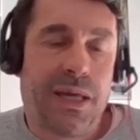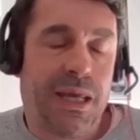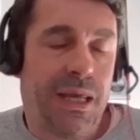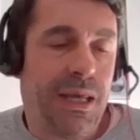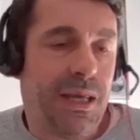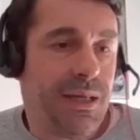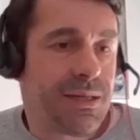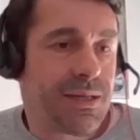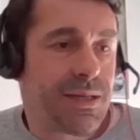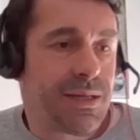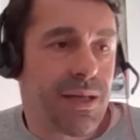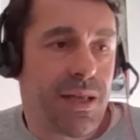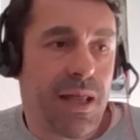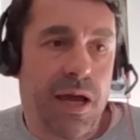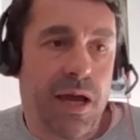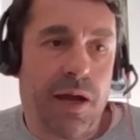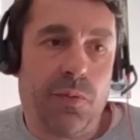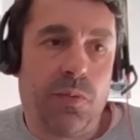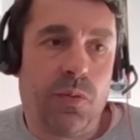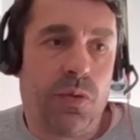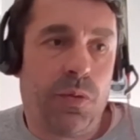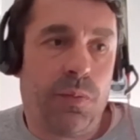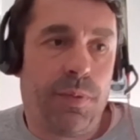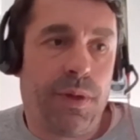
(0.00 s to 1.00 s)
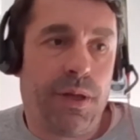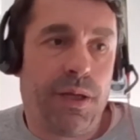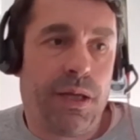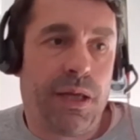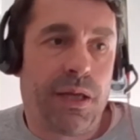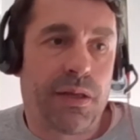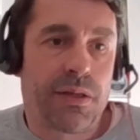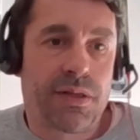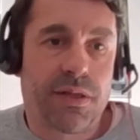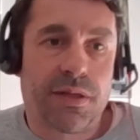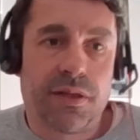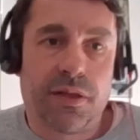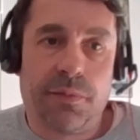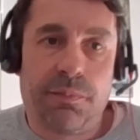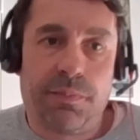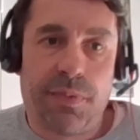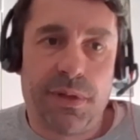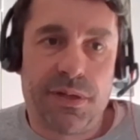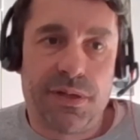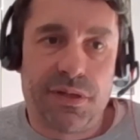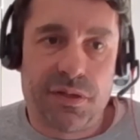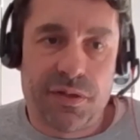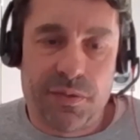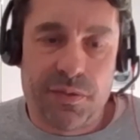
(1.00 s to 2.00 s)
Key to that will be getting
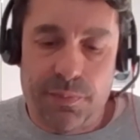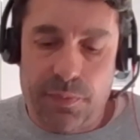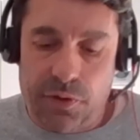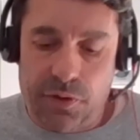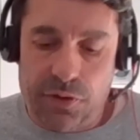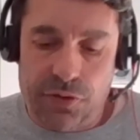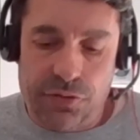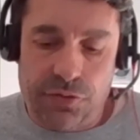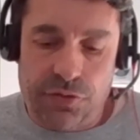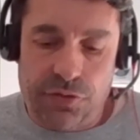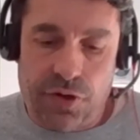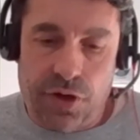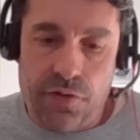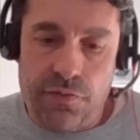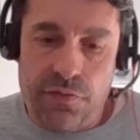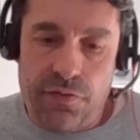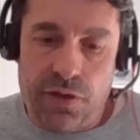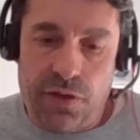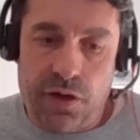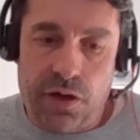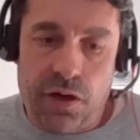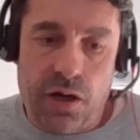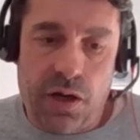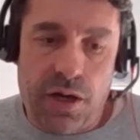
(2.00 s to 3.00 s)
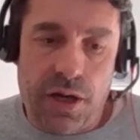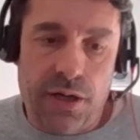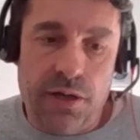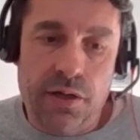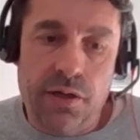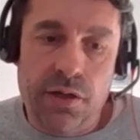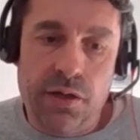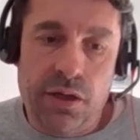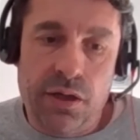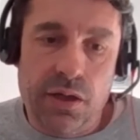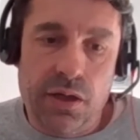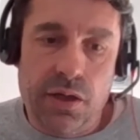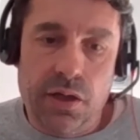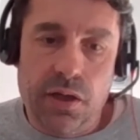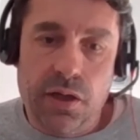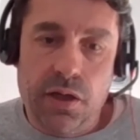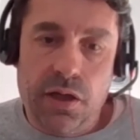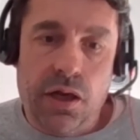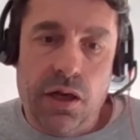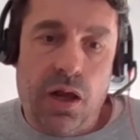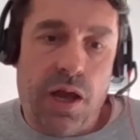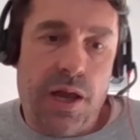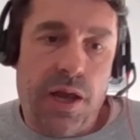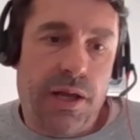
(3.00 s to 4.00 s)
the business models over the line.
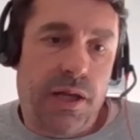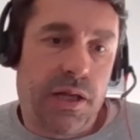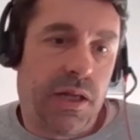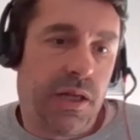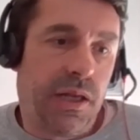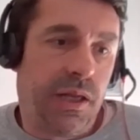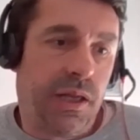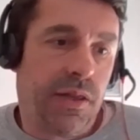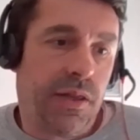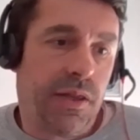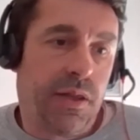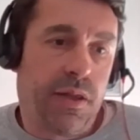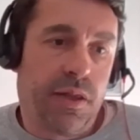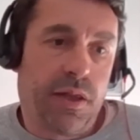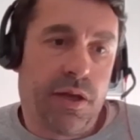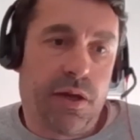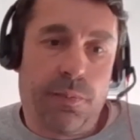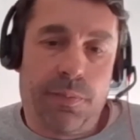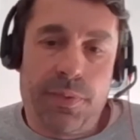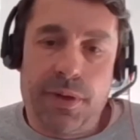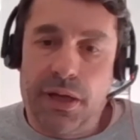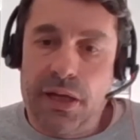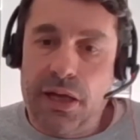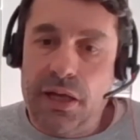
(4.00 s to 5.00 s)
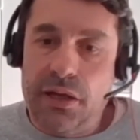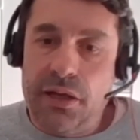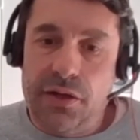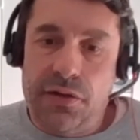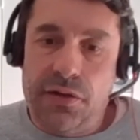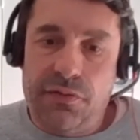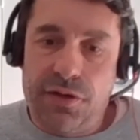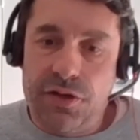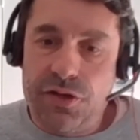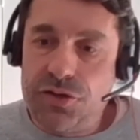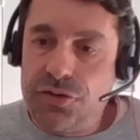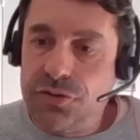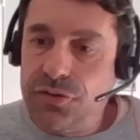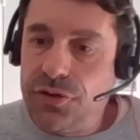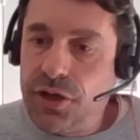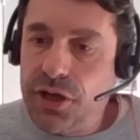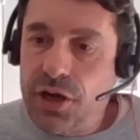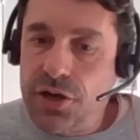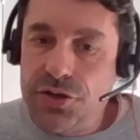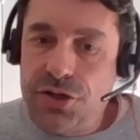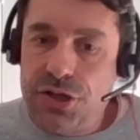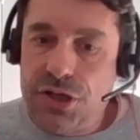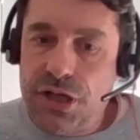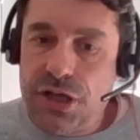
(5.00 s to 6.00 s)
Likely that there'll be
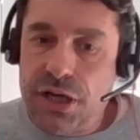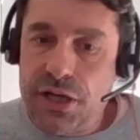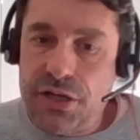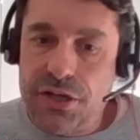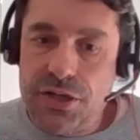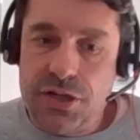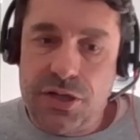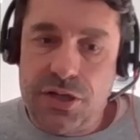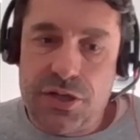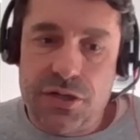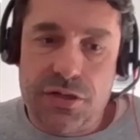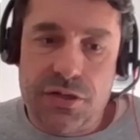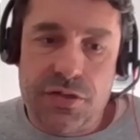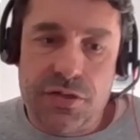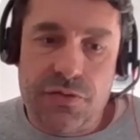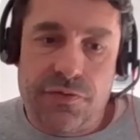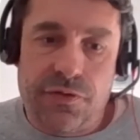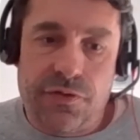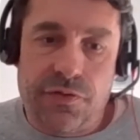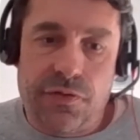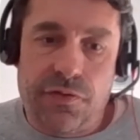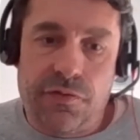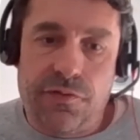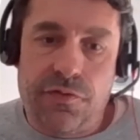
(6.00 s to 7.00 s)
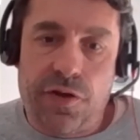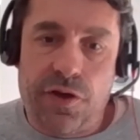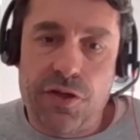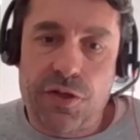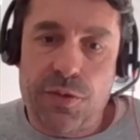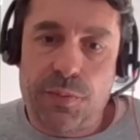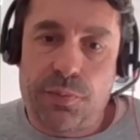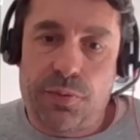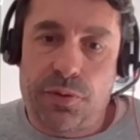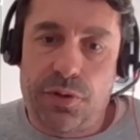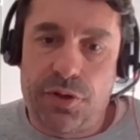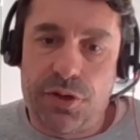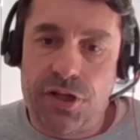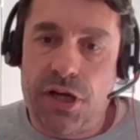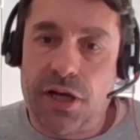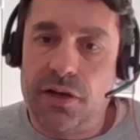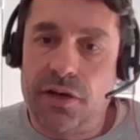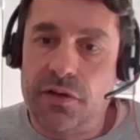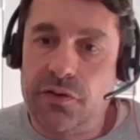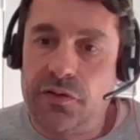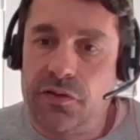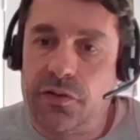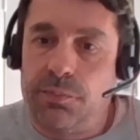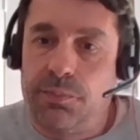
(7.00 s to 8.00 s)
individual negotiations for the first
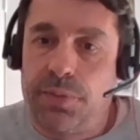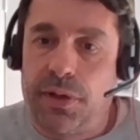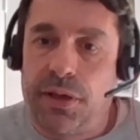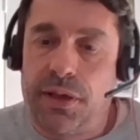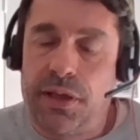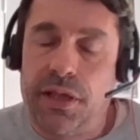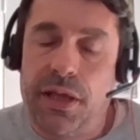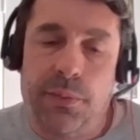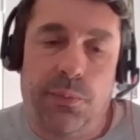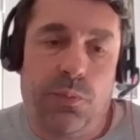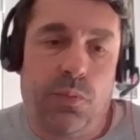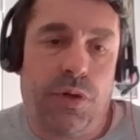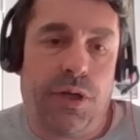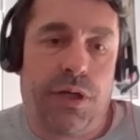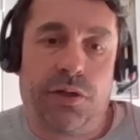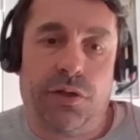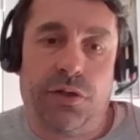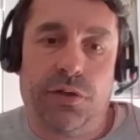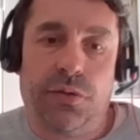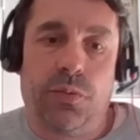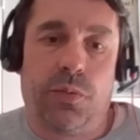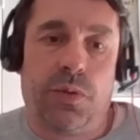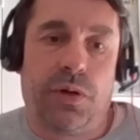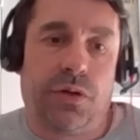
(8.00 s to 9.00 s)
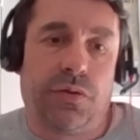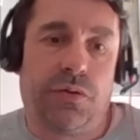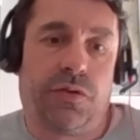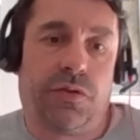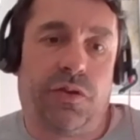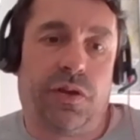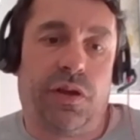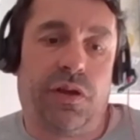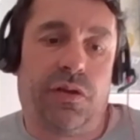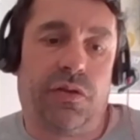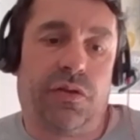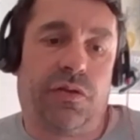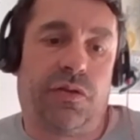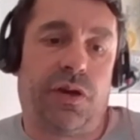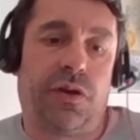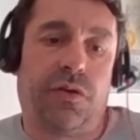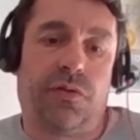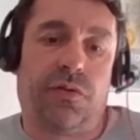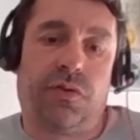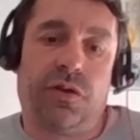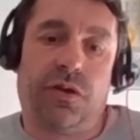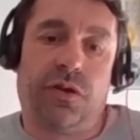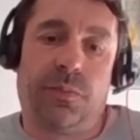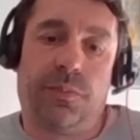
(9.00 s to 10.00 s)
projects, but then we could well see
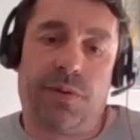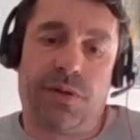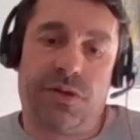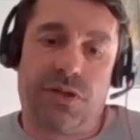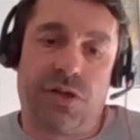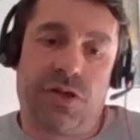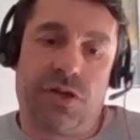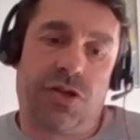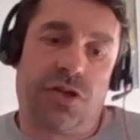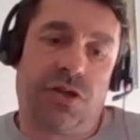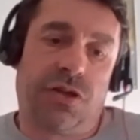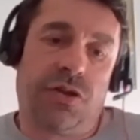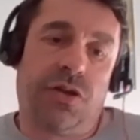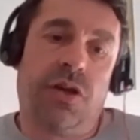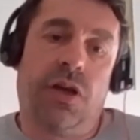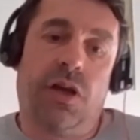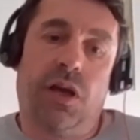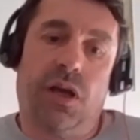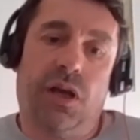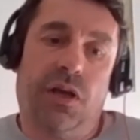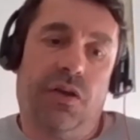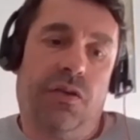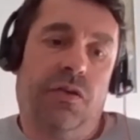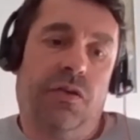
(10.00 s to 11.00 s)
ourselves in a position